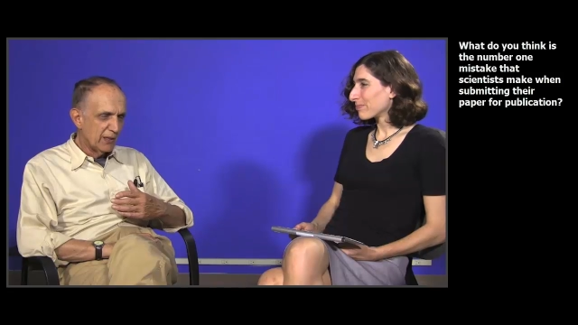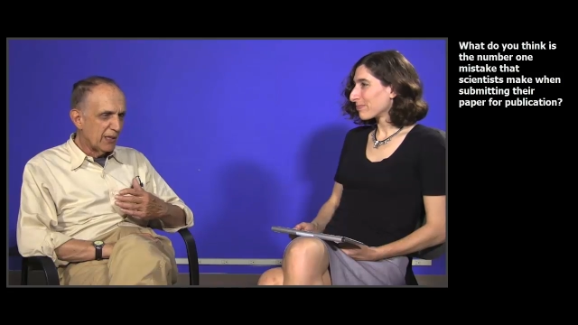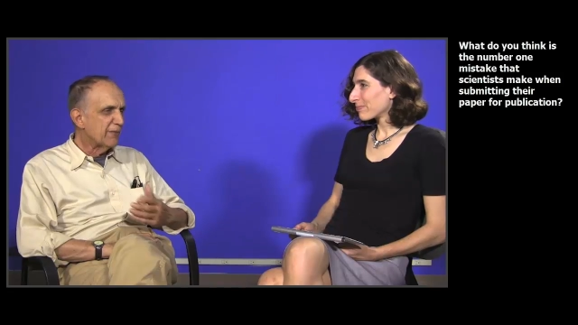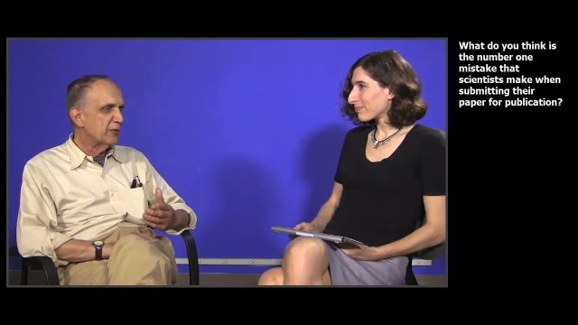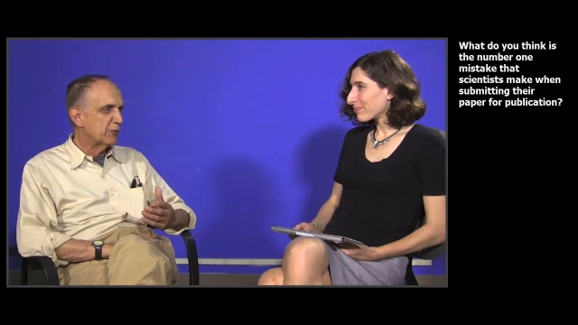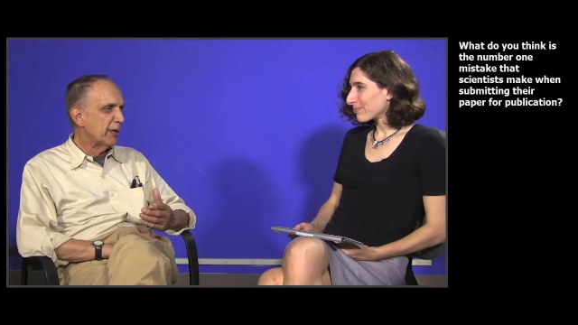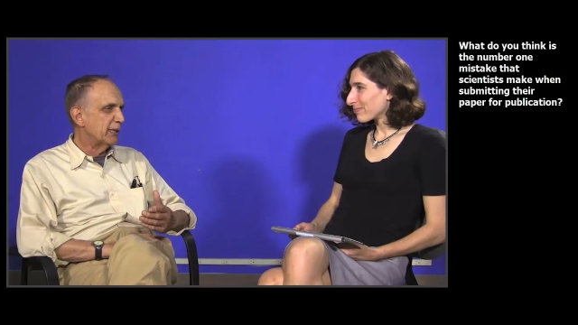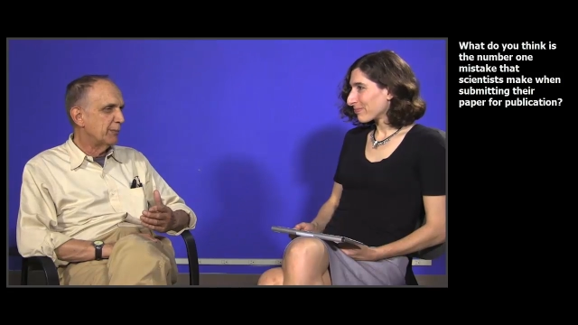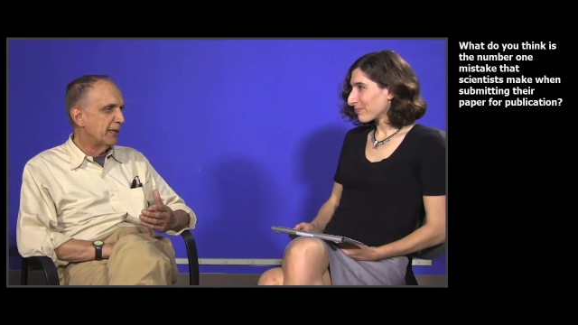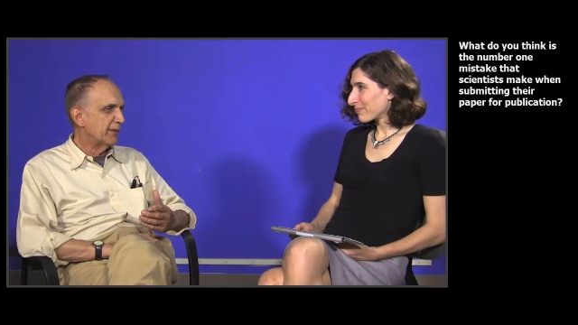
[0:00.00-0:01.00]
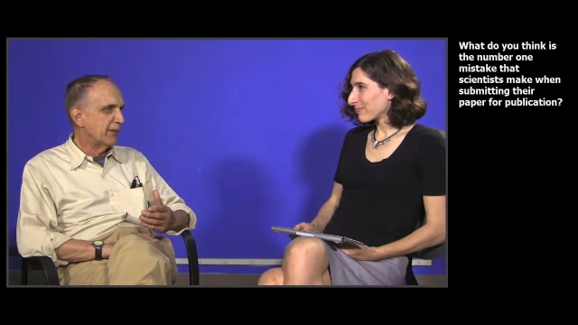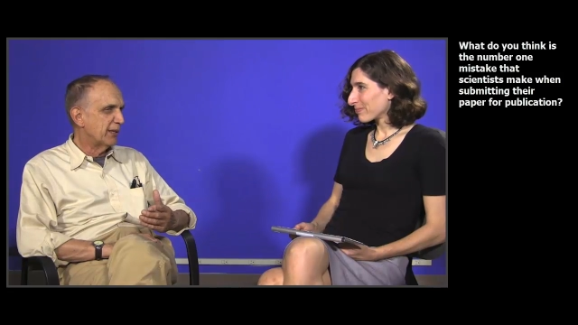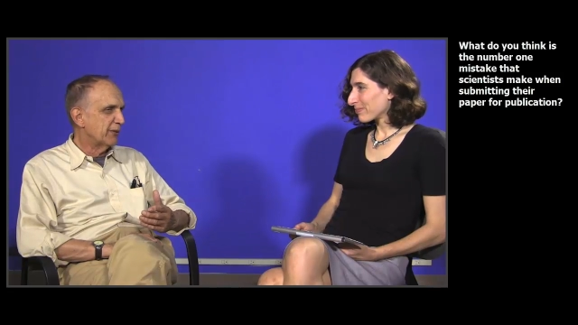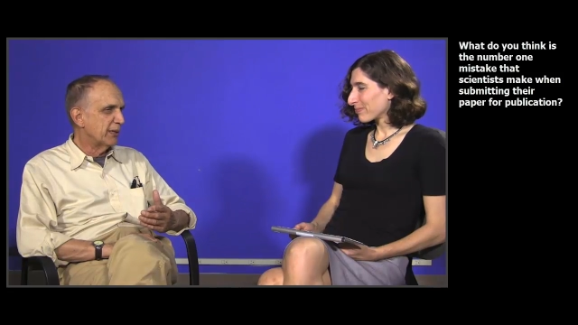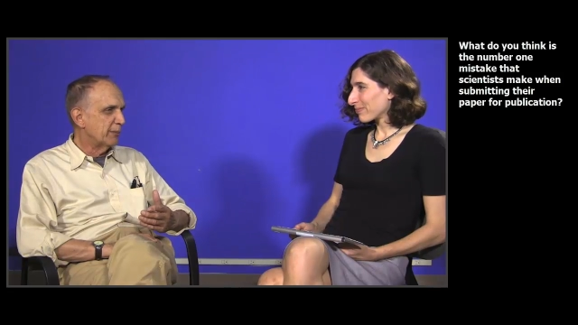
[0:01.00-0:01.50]
Speaker 1: love to write about
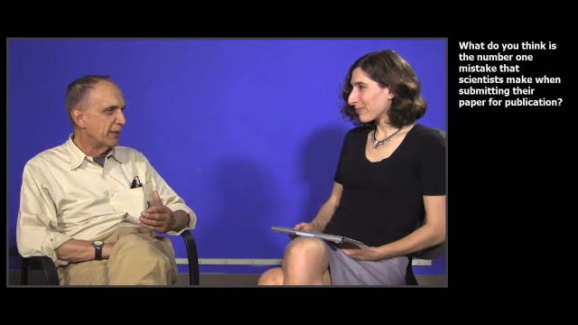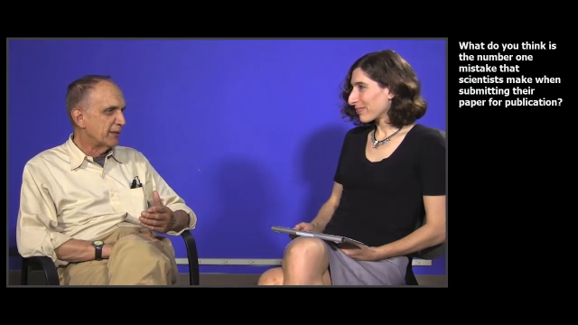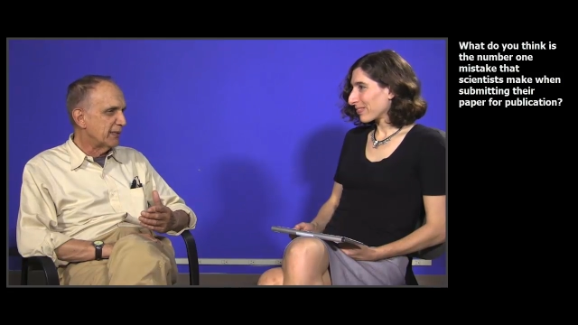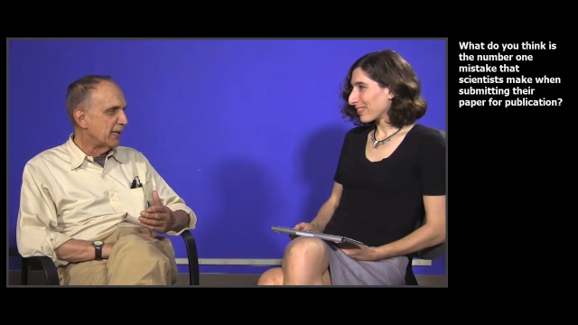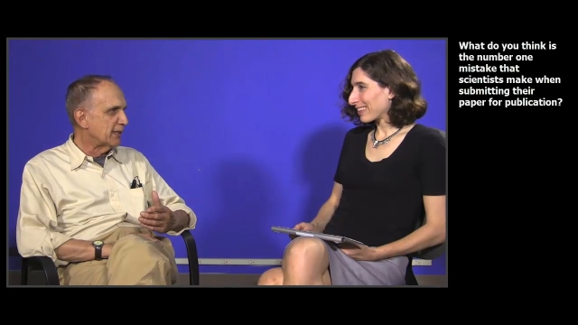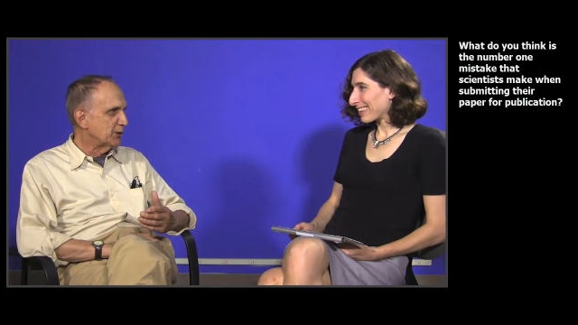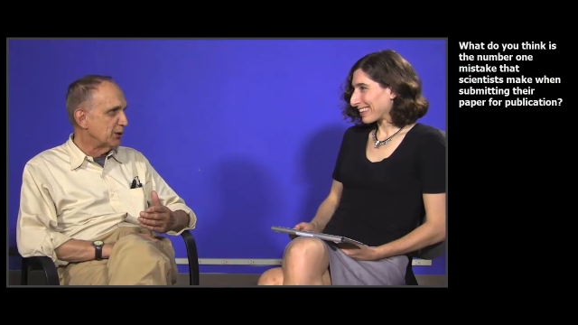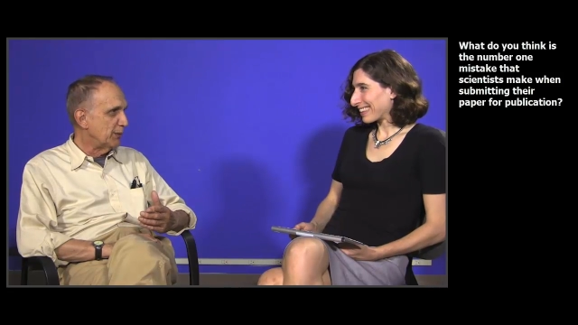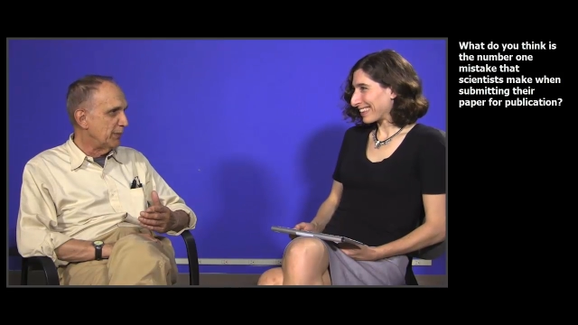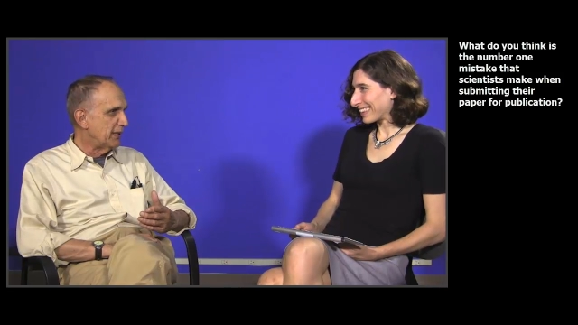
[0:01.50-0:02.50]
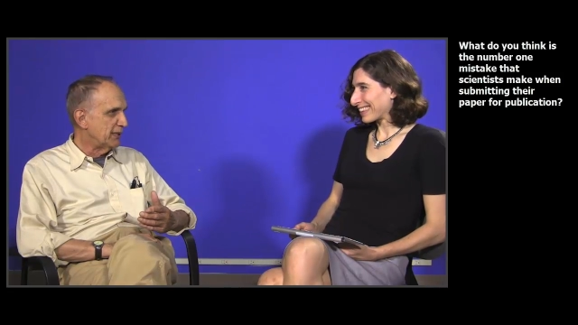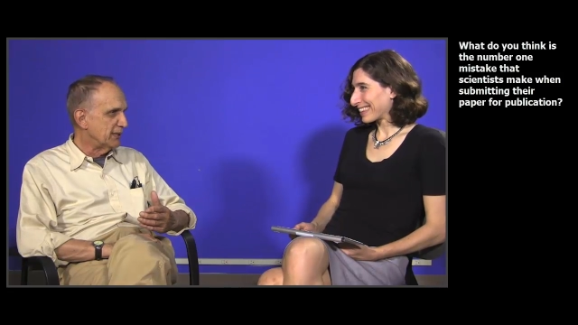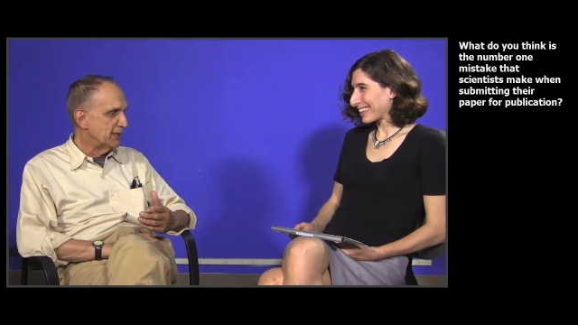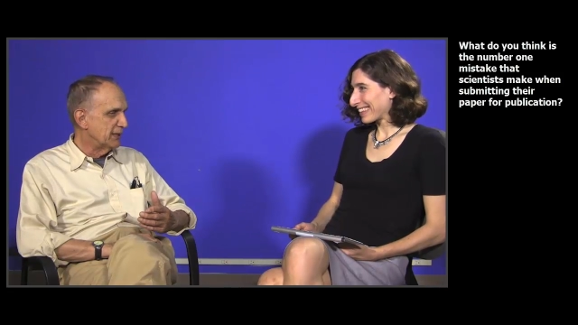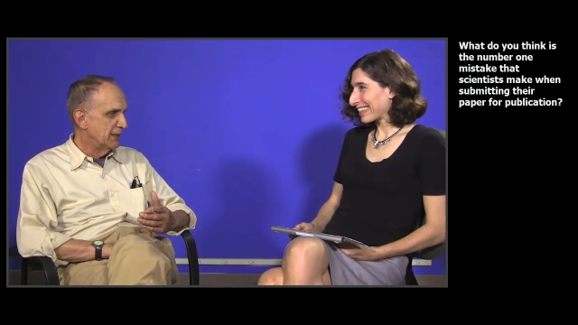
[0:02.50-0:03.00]
theory and methodology
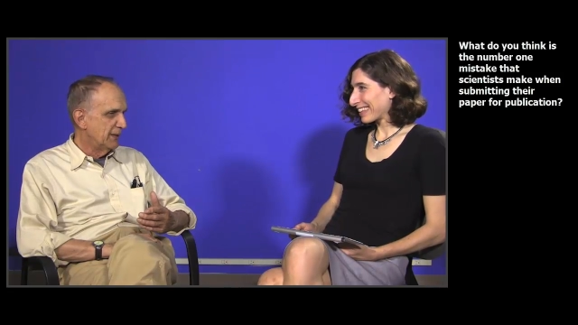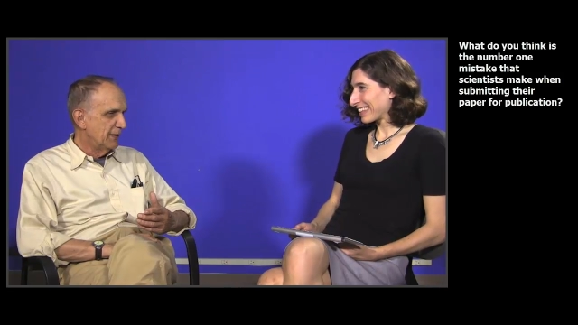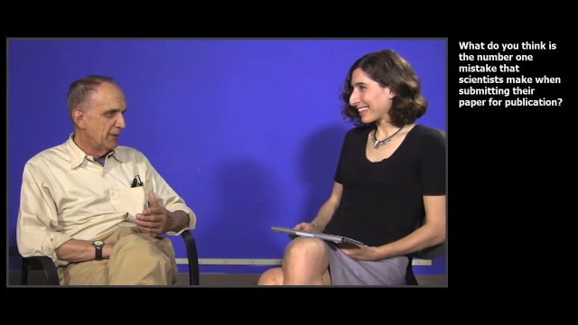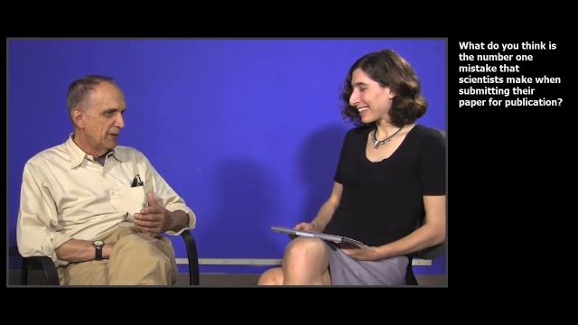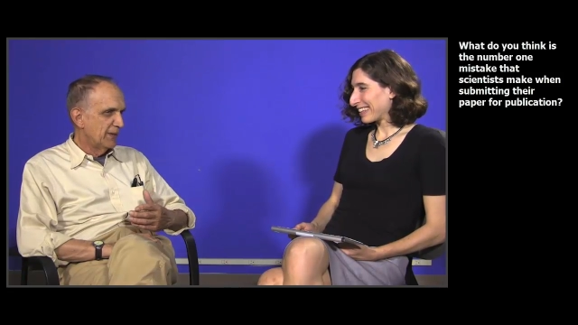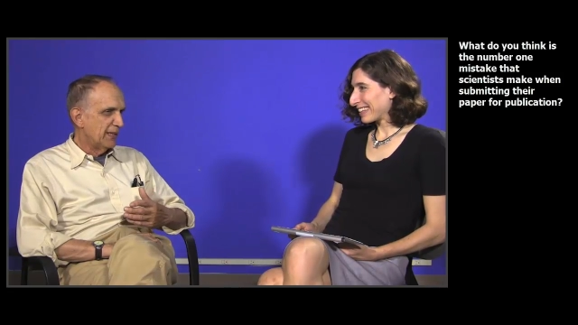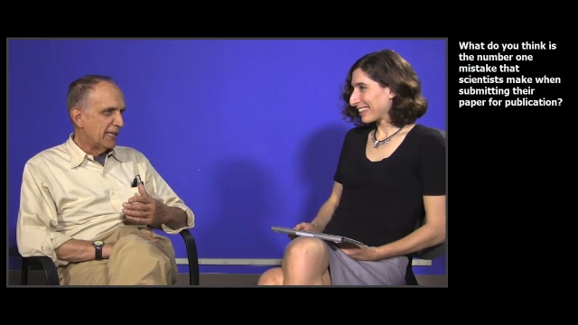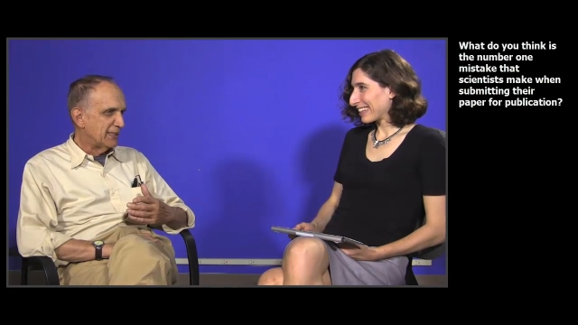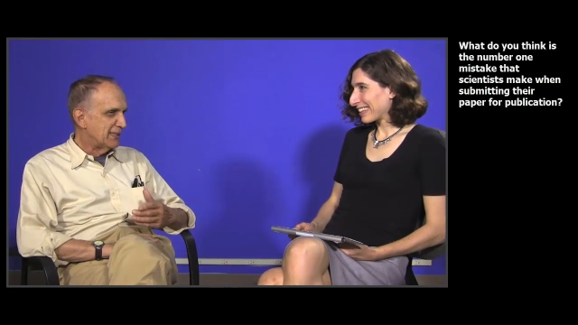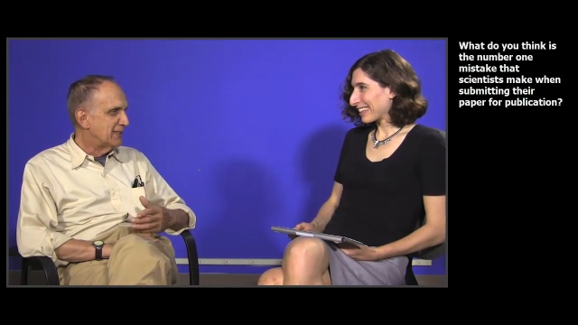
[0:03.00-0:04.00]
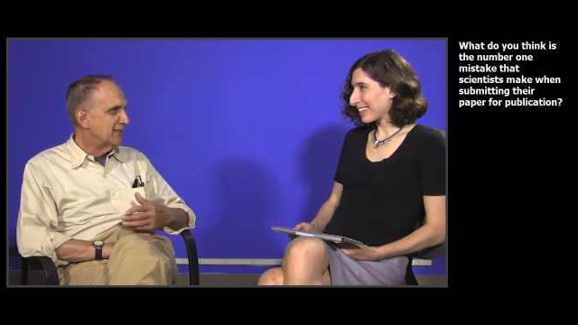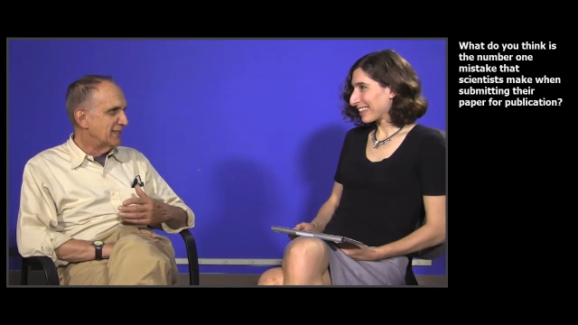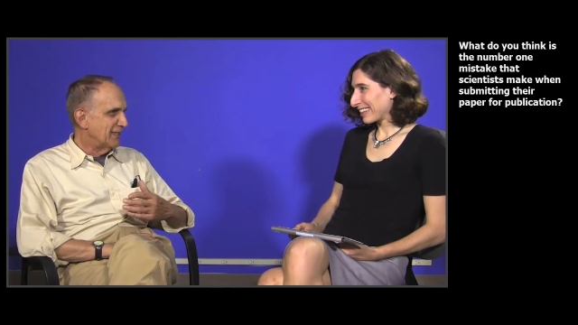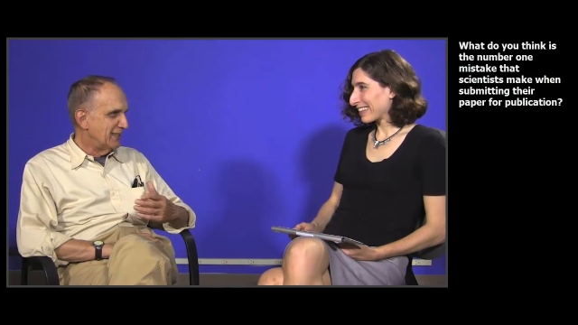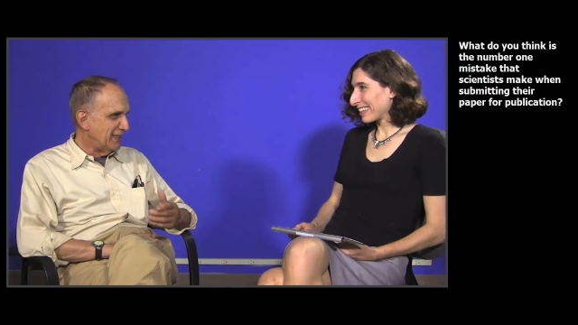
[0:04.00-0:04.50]
because that's
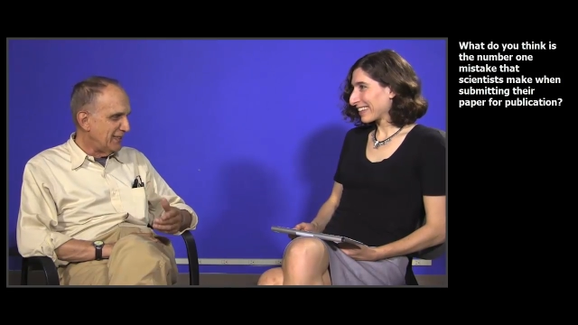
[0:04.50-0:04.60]
an